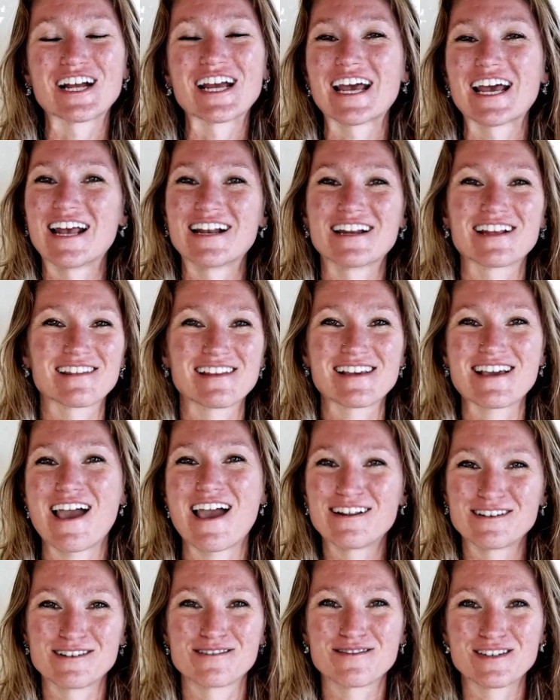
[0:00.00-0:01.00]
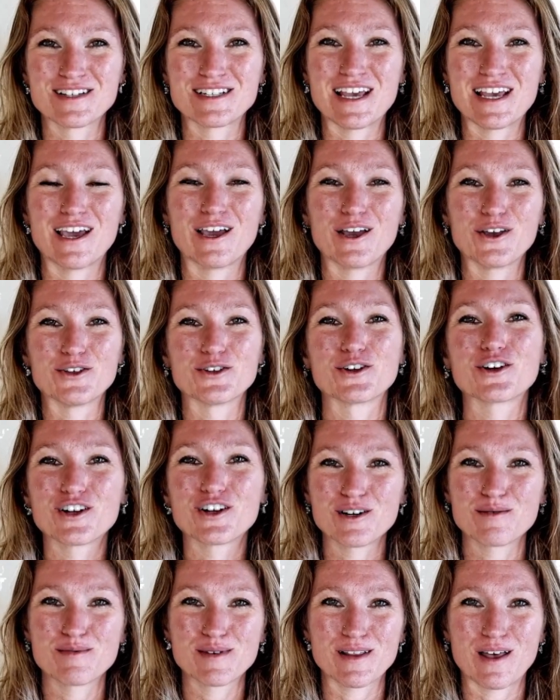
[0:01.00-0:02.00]
And at the end of the day, you're going to
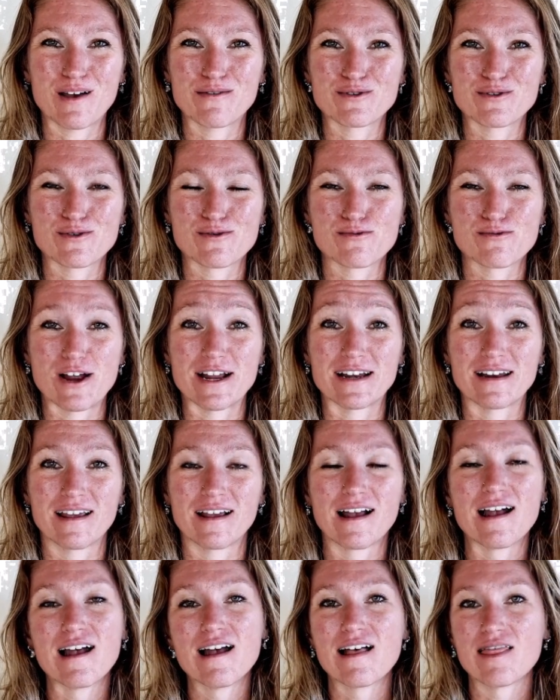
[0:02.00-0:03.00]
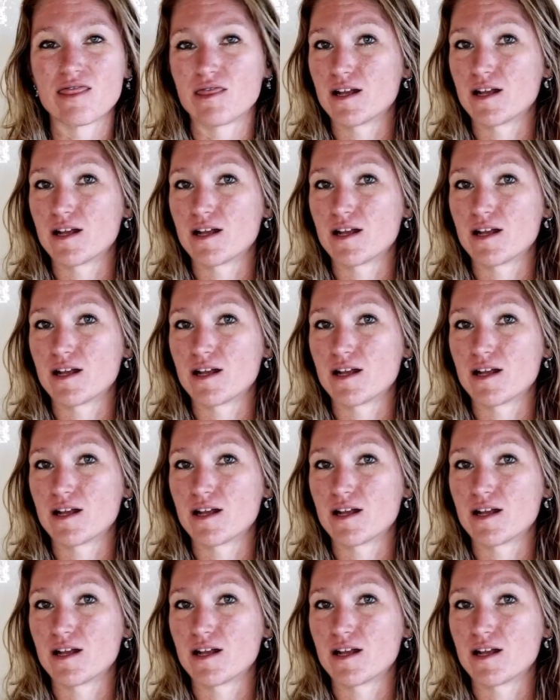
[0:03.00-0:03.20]
be left with writing that